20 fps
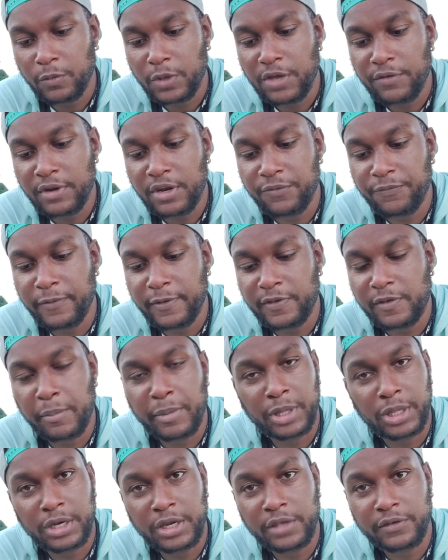Even if
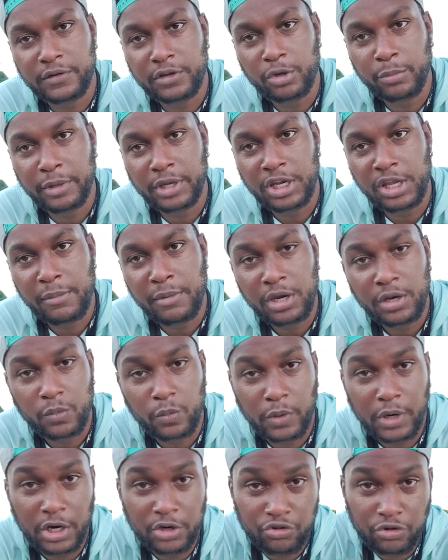visibility is a little bit limited,
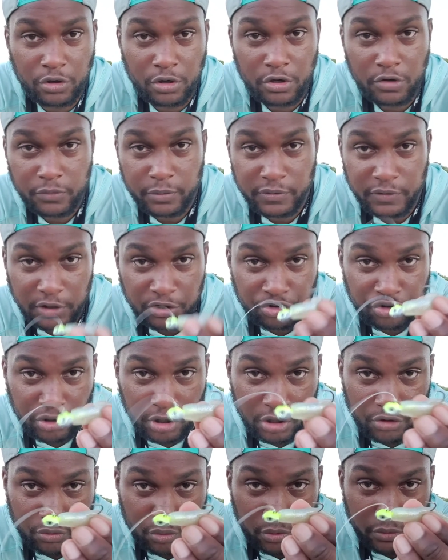what I chose was a
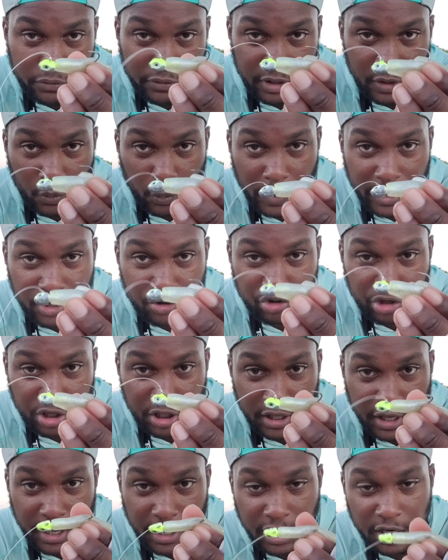chartreuse and white
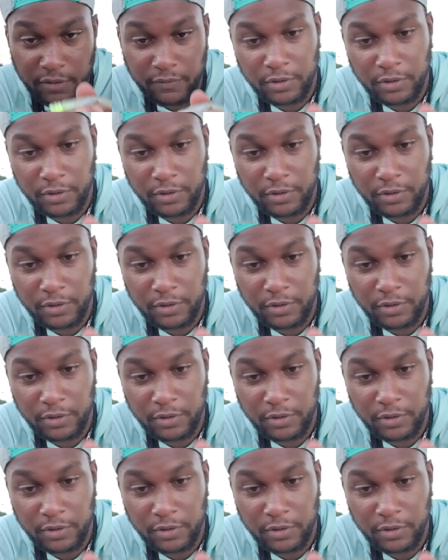jig head,